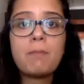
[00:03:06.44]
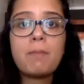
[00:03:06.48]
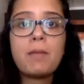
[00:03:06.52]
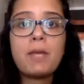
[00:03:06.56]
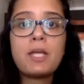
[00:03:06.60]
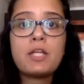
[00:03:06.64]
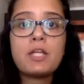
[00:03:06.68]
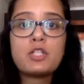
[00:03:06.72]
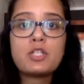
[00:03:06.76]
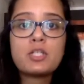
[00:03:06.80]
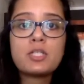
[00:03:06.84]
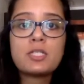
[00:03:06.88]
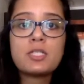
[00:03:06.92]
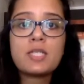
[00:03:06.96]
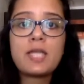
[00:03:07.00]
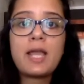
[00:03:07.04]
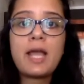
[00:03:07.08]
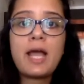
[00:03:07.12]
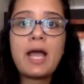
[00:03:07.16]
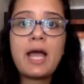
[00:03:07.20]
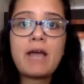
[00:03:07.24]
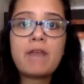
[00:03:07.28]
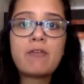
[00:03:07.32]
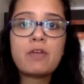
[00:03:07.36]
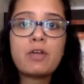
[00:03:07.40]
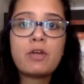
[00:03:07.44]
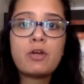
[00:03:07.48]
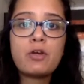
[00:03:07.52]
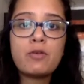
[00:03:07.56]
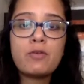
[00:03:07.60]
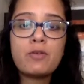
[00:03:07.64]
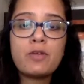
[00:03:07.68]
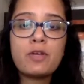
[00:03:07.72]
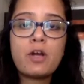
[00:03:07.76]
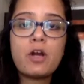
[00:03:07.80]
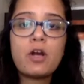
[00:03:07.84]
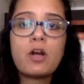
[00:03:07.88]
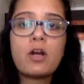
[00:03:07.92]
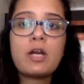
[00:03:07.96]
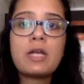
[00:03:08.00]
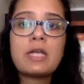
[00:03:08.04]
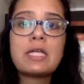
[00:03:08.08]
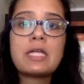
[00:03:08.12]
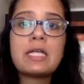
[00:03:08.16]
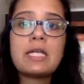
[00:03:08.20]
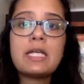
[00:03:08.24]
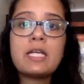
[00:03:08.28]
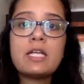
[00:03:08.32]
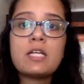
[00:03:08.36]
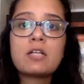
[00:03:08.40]
patients that have COVID are at an
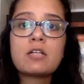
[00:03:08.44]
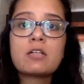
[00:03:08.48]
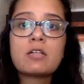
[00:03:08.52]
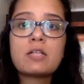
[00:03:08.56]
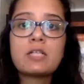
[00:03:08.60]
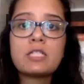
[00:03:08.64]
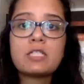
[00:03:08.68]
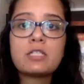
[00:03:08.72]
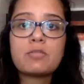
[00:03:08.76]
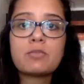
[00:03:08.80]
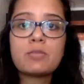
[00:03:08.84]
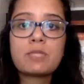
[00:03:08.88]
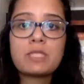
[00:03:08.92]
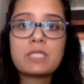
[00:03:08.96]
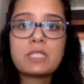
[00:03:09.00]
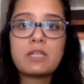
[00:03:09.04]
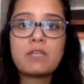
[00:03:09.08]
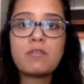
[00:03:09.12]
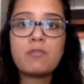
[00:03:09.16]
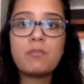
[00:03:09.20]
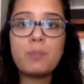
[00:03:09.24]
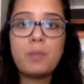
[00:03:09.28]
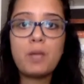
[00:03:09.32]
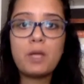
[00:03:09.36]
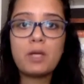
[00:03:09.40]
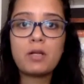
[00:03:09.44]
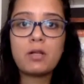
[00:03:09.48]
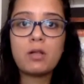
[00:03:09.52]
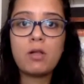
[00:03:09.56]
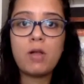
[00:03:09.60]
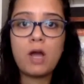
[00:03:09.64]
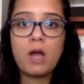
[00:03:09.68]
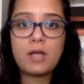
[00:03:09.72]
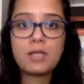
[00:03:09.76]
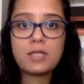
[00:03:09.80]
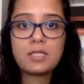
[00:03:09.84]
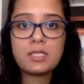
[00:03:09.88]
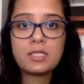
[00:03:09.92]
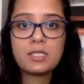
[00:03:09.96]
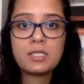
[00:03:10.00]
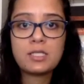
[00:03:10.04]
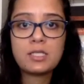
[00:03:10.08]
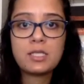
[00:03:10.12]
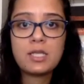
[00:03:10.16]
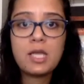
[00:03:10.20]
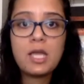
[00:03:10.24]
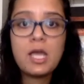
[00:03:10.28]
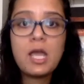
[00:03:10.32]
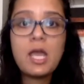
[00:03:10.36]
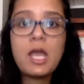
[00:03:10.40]
increased risk of blood clots.
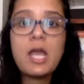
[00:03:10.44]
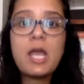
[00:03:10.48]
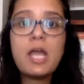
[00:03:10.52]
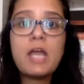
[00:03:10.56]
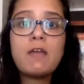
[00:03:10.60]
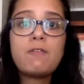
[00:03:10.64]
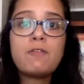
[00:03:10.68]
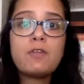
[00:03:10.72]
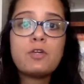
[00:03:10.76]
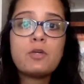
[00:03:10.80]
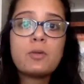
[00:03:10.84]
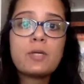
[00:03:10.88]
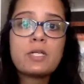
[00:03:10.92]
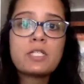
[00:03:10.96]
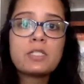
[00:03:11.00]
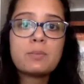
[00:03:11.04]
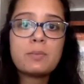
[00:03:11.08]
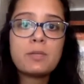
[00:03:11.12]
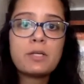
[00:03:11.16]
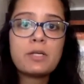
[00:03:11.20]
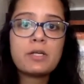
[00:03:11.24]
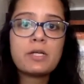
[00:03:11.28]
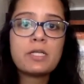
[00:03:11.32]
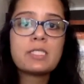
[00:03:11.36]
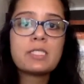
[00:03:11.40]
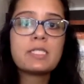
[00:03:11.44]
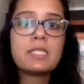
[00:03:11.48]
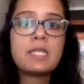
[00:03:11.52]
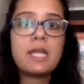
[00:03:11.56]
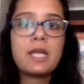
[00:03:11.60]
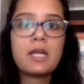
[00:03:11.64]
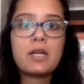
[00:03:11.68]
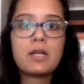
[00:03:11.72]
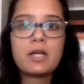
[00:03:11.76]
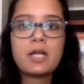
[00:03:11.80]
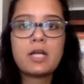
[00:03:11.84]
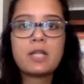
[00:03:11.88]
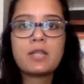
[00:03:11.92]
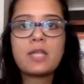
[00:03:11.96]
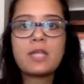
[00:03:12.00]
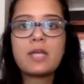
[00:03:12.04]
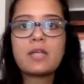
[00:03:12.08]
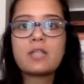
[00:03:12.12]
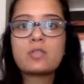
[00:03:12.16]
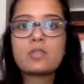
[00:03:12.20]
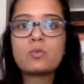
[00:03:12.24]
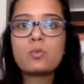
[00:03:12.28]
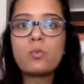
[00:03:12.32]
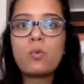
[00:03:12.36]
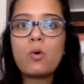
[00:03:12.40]
If you experience an area that
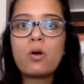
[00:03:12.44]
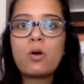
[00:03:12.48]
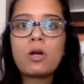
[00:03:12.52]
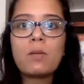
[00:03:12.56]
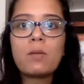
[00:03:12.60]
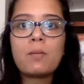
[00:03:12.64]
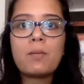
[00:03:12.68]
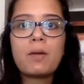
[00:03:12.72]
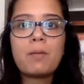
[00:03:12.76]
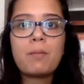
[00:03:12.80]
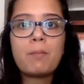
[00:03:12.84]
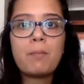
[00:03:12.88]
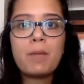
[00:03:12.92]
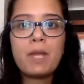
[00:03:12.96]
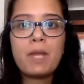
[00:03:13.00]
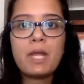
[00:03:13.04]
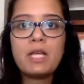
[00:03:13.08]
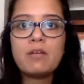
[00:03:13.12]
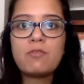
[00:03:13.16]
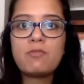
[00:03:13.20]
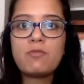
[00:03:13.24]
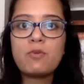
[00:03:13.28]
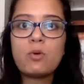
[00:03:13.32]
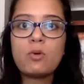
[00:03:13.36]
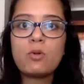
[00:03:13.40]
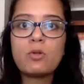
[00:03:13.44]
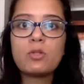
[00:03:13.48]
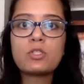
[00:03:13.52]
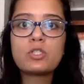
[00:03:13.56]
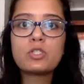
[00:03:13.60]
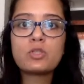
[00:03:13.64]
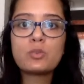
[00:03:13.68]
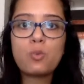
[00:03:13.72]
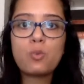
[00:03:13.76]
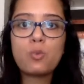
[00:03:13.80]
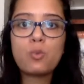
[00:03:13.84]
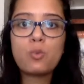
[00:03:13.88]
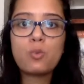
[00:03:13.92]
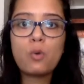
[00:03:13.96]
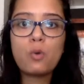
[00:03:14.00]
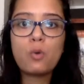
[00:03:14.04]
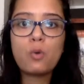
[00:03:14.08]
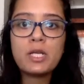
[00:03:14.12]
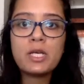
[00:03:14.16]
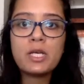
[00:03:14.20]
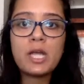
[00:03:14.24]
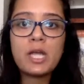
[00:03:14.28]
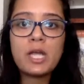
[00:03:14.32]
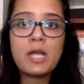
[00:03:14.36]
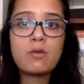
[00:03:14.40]
is warm, painful, swollen,
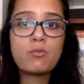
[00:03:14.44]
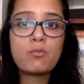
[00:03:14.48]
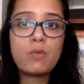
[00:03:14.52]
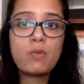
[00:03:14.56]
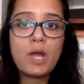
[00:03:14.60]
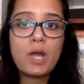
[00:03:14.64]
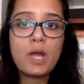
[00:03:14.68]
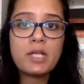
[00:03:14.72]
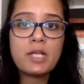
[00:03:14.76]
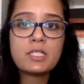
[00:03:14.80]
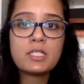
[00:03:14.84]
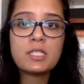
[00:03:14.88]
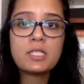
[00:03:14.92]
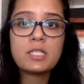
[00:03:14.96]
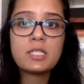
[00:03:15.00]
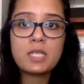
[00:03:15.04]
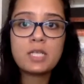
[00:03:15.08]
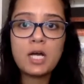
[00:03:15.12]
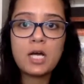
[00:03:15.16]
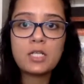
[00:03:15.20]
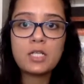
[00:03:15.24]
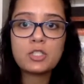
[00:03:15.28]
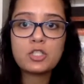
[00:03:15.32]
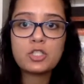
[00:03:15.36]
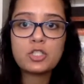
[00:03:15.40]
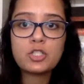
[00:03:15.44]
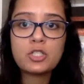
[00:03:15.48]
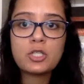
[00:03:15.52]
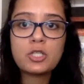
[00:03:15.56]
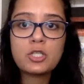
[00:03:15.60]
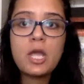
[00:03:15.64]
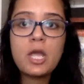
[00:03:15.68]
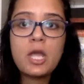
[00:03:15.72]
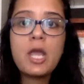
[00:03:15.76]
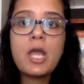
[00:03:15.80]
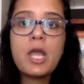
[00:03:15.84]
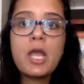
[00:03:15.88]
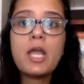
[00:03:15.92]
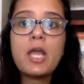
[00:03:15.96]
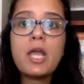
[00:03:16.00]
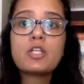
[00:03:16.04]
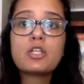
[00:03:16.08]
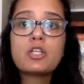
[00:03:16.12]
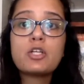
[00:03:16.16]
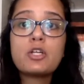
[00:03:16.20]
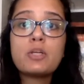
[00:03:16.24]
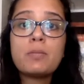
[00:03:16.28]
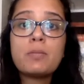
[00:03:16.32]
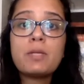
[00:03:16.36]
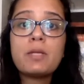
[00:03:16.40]
and red to the touch, it
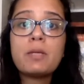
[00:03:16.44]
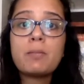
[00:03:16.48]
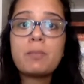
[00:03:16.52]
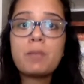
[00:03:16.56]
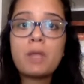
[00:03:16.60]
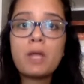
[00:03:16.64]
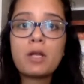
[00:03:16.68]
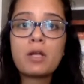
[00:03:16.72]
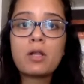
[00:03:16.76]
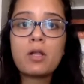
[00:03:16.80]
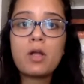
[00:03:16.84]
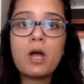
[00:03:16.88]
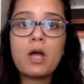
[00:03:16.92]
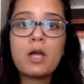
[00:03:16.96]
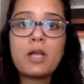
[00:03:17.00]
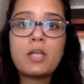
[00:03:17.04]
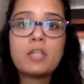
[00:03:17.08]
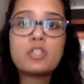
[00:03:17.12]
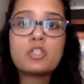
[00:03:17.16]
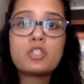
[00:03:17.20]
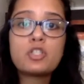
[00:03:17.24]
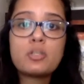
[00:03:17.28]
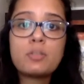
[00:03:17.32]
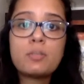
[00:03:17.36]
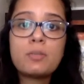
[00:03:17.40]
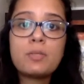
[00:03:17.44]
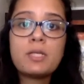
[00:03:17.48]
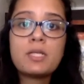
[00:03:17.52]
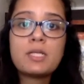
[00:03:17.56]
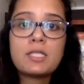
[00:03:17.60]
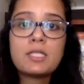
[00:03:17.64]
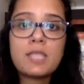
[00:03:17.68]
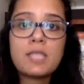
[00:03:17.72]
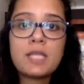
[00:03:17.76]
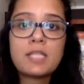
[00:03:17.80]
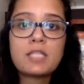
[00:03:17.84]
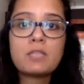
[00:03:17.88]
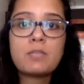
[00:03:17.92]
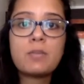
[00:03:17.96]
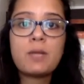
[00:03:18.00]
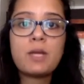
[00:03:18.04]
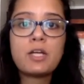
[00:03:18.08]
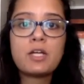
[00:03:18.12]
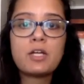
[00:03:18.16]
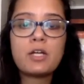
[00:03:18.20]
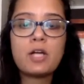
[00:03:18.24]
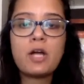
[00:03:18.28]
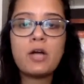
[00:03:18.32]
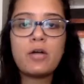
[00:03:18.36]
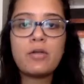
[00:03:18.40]
could be a blood clot and should be assessed by
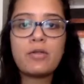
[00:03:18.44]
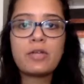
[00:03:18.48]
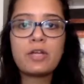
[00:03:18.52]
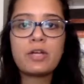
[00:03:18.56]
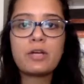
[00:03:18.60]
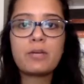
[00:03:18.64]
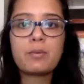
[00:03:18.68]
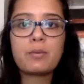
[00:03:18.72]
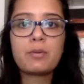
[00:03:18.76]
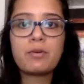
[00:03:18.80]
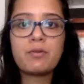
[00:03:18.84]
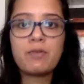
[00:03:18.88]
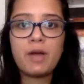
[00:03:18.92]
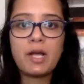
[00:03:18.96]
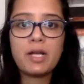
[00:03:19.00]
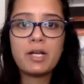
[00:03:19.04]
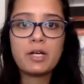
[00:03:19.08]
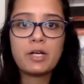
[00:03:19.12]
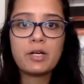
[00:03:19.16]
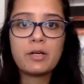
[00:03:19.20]
your healthcare provider.